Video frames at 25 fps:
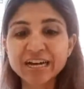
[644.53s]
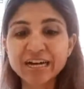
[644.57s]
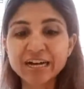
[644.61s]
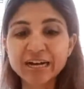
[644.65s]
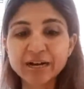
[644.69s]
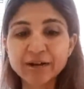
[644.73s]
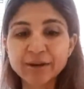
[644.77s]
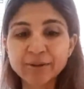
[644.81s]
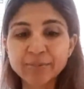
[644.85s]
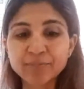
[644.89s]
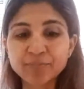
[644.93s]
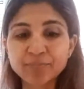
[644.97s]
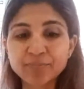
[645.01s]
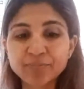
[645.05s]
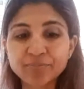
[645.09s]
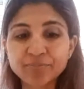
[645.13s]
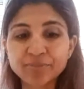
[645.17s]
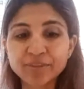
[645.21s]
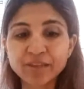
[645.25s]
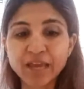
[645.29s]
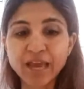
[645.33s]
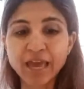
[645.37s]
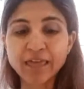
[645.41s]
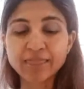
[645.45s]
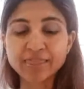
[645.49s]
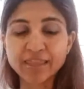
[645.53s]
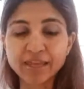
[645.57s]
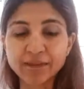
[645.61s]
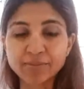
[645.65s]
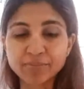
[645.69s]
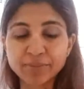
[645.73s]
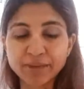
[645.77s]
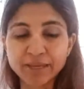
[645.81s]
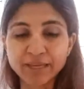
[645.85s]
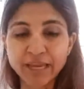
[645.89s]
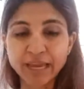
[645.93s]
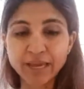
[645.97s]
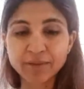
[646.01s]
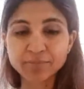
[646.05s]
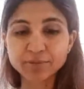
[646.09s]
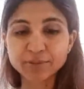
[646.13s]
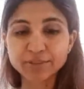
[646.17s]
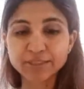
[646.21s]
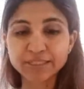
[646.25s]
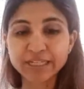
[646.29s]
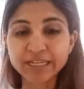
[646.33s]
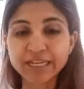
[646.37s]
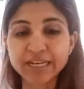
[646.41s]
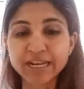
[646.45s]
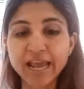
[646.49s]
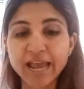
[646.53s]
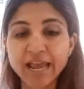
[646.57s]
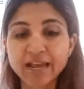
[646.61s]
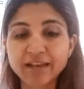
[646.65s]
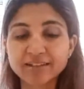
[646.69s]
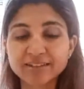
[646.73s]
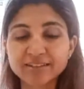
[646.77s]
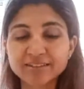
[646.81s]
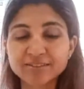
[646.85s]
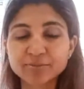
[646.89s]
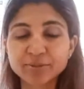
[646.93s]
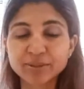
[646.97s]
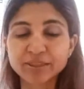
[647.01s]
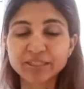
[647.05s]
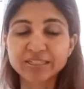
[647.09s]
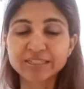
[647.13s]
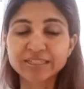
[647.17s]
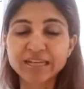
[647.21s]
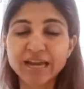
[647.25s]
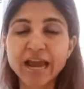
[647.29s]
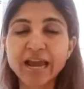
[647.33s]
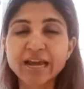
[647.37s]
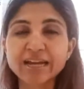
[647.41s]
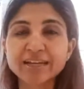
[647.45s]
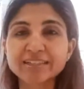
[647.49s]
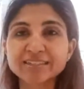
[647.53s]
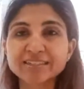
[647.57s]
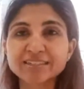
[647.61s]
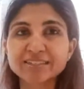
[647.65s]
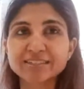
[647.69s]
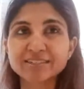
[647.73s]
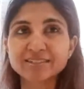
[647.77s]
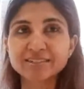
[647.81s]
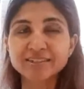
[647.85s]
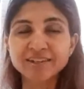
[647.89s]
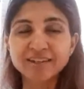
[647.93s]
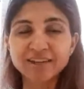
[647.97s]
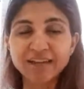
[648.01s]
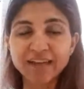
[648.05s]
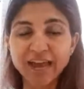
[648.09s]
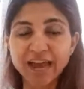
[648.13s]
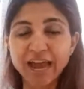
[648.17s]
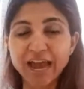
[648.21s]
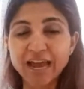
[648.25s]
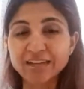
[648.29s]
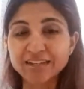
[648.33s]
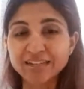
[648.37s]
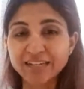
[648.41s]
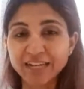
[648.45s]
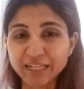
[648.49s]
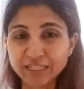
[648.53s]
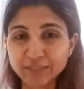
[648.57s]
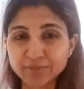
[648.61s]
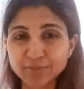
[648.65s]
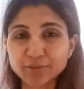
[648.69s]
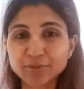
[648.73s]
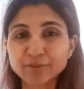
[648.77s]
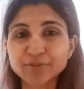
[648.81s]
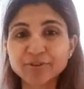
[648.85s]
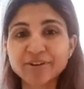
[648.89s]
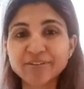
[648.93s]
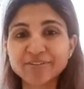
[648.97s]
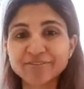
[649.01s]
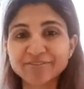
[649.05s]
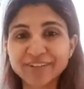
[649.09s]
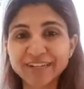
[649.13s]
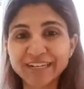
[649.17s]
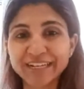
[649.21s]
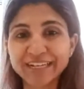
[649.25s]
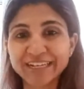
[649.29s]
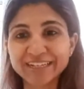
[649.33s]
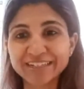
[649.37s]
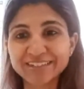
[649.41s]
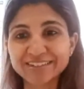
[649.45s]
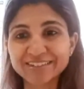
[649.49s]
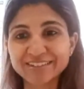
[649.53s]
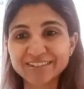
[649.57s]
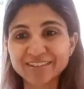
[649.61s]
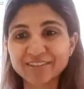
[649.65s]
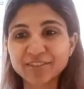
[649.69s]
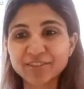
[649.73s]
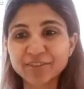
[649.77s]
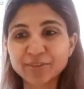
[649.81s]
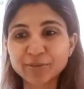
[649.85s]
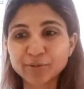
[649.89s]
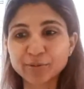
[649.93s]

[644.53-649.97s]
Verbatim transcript: um, and then being able to connect with the text and explore our feelings and